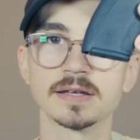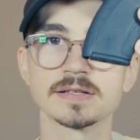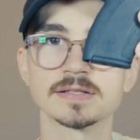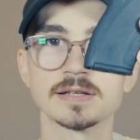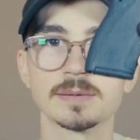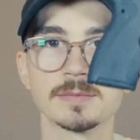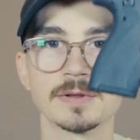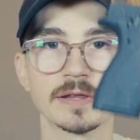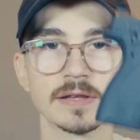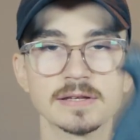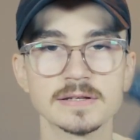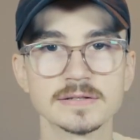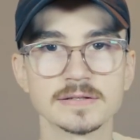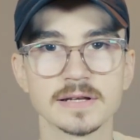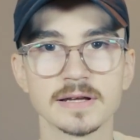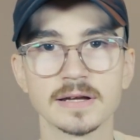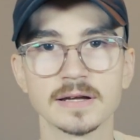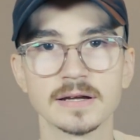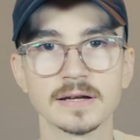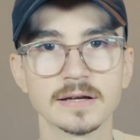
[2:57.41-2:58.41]
at some of these
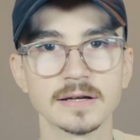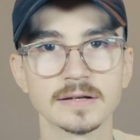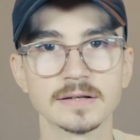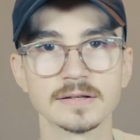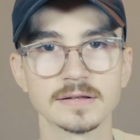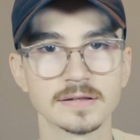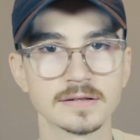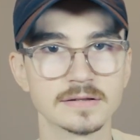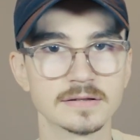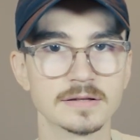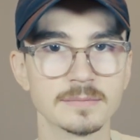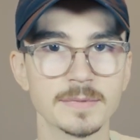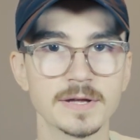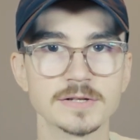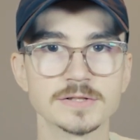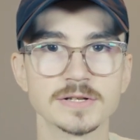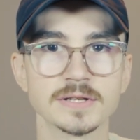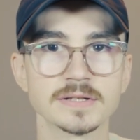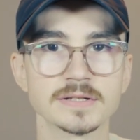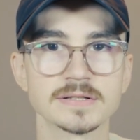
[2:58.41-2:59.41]

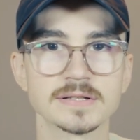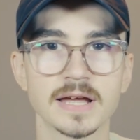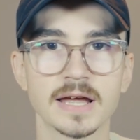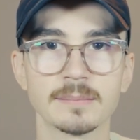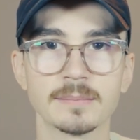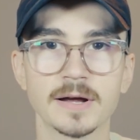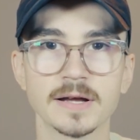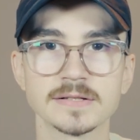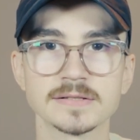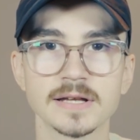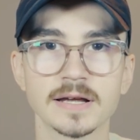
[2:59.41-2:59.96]
dimensions side by